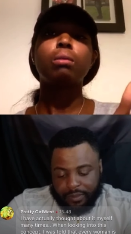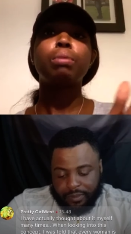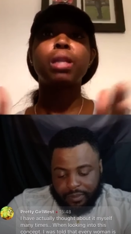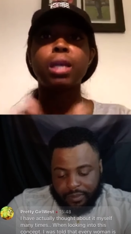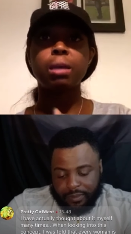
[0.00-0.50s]

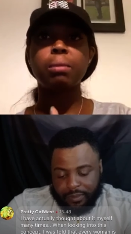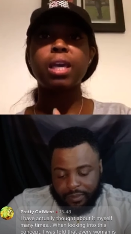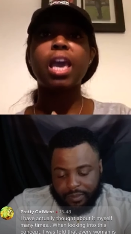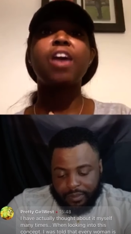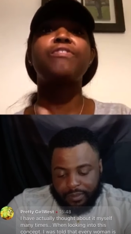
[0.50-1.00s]

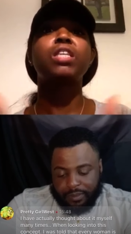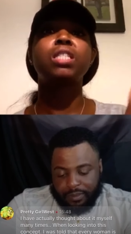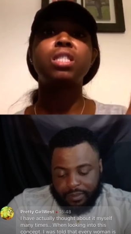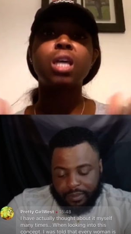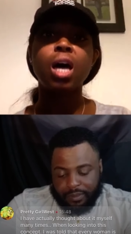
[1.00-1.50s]
Speaker 1: polygamy if it's
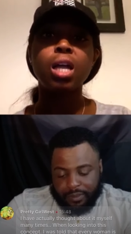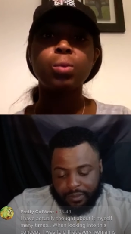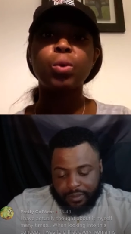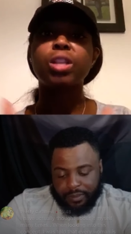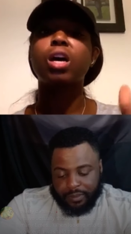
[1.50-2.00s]
done
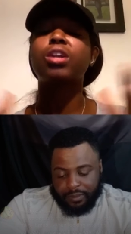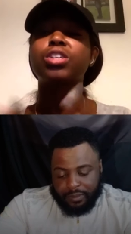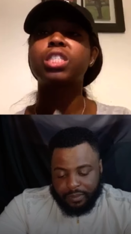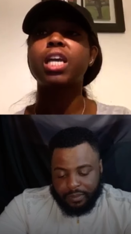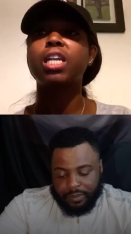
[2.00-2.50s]
where the
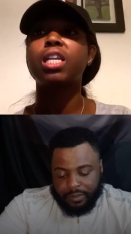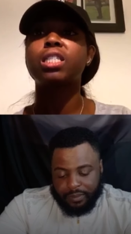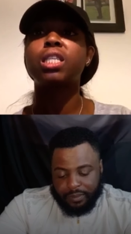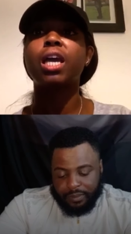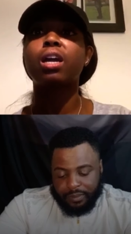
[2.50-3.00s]
understanding is
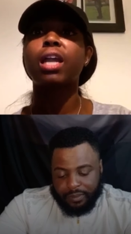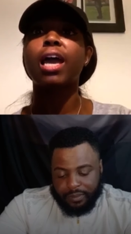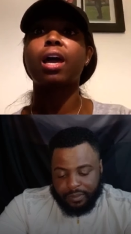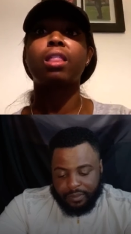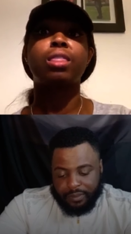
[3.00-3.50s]
there
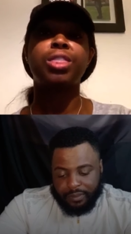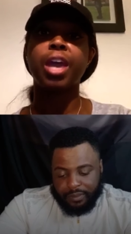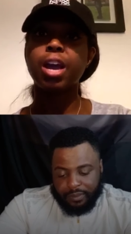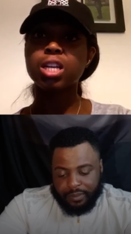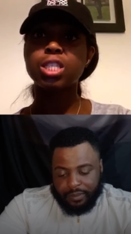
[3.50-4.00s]
like
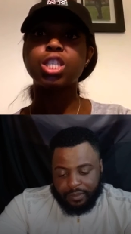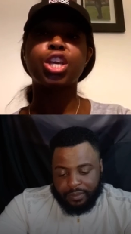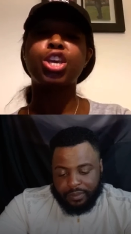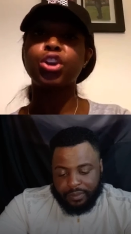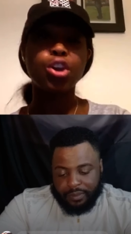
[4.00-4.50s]
there's
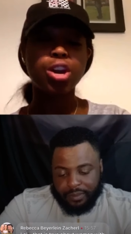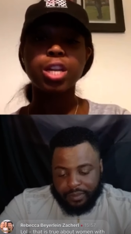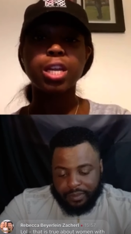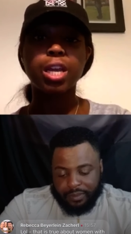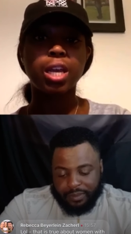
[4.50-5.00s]

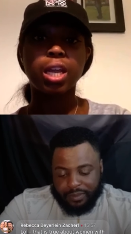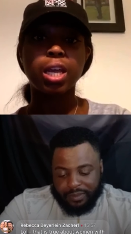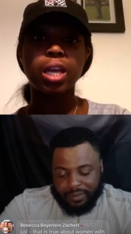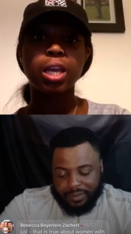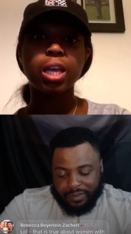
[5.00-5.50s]
security in
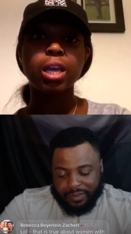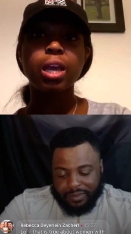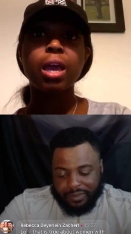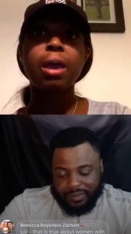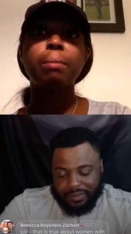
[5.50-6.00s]
it
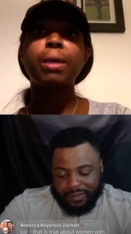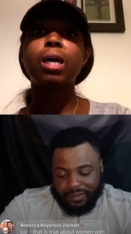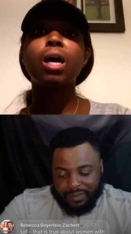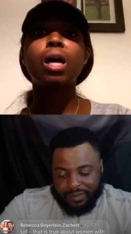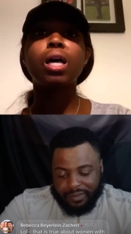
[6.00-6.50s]

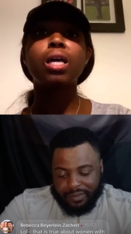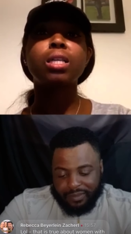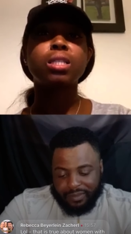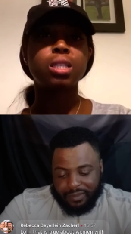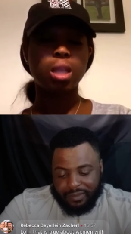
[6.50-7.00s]

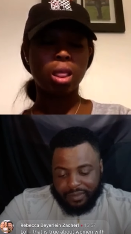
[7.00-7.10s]
because